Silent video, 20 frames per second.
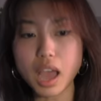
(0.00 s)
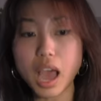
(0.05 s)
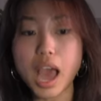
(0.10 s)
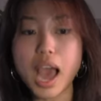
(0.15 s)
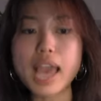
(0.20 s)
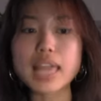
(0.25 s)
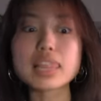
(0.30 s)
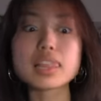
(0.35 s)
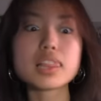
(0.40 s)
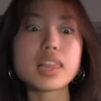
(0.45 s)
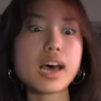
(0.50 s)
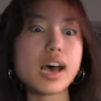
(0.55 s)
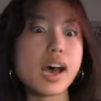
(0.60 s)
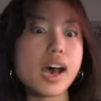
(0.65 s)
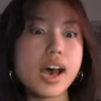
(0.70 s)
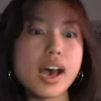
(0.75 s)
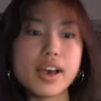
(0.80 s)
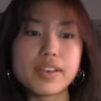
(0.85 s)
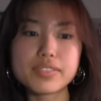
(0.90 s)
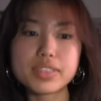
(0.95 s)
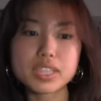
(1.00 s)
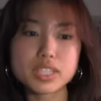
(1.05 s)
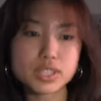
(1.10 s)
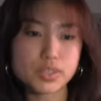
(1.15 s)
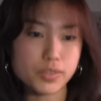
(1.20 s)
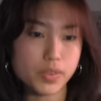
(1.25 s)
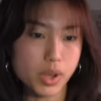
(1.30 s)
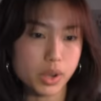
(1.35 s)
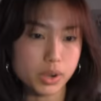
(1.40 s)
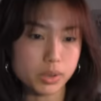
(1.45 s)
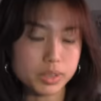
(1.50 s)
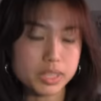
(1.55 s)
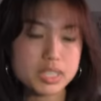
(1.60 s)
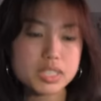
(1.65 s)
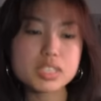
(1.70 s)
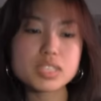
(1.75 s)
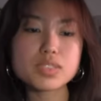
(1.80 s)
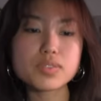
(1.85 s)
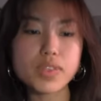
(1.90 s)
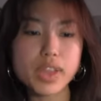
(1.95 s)
I love this photo.
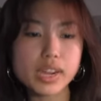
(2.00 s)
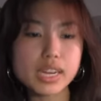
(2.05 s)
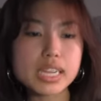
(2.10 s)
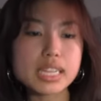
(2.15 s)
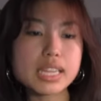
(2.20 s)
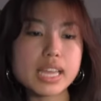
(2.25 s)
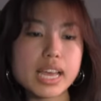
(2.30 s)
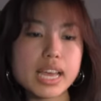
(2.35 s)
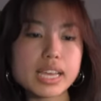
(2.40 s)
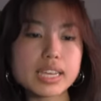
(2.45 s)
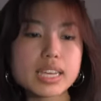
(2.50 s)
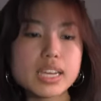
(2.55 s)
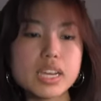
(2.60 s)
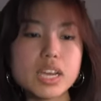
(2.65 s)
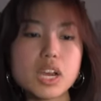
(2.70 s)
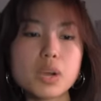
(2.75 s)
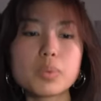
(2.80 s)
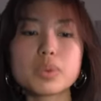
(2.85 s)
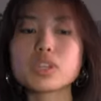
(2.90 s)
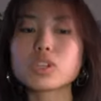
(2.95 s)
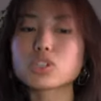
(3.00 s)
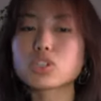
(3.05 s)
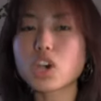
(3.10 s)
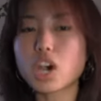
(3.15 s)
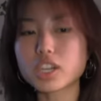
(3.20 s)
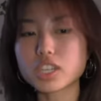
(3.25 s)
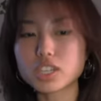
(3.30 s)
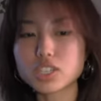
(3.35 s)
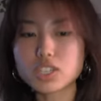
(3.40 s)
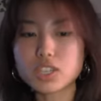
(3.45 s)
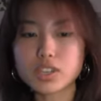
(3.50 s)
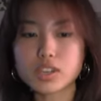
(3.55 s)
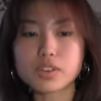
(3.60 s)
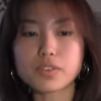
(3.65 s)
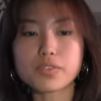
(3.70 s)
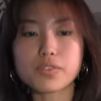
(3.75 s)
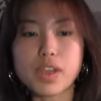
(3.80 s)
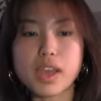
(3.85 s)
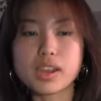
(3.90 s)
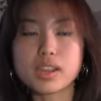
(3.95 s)
This is very like when you're talking to your
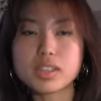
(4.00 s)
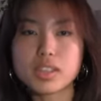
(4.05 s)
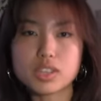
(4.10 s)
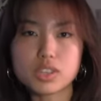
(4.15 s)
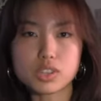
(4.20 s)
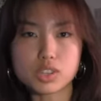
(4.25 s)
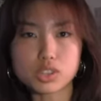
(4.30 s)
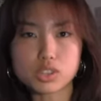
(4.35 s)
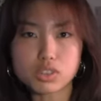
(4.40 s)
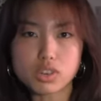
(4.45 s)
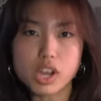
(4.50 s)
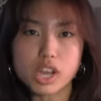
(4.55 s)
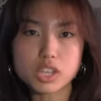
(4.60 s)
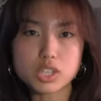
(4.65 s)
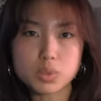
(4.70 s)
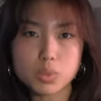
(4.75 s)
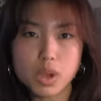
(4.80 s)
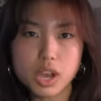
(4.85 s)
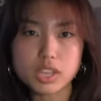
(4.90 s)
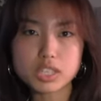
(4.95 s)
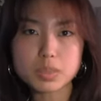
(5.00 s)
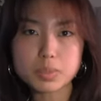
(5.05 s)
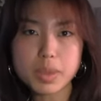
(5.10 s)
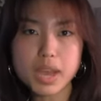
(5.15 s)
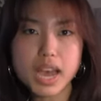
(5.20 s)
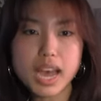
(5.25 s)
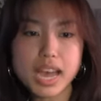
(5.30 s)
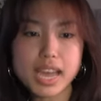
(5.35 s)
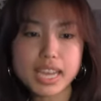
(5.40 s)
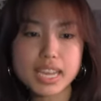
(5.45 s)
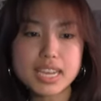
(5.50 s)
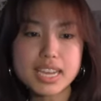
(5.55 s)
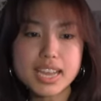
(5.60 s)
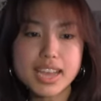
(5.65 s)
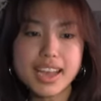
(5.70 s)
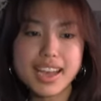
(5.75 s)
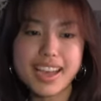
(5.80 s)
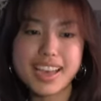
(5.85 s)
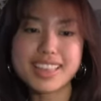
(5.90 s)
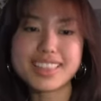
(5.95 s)
friend and then your crush walks by
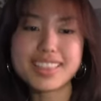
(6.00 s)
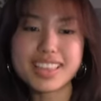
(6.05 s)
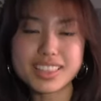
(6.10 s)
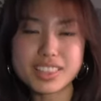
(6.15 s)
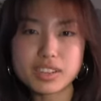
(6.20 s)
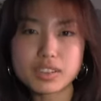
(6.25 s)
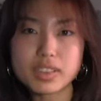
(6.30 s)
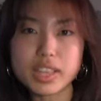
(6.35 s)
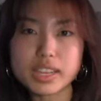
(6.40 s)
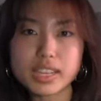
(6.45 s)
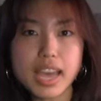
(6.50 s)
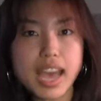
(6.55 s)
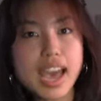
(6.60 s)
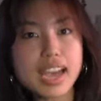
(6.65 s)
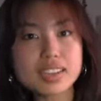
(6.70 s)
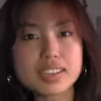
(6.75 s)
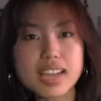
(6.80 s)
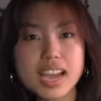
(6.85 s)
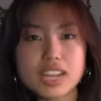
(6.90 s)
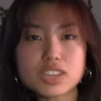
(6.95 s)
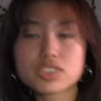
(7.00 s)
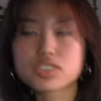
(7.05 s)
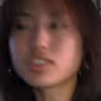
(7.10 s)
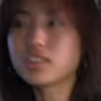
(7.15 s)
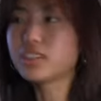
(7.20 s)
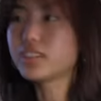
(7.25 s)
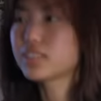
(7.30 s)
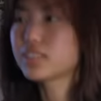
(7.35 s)
and then they're like, act natural, and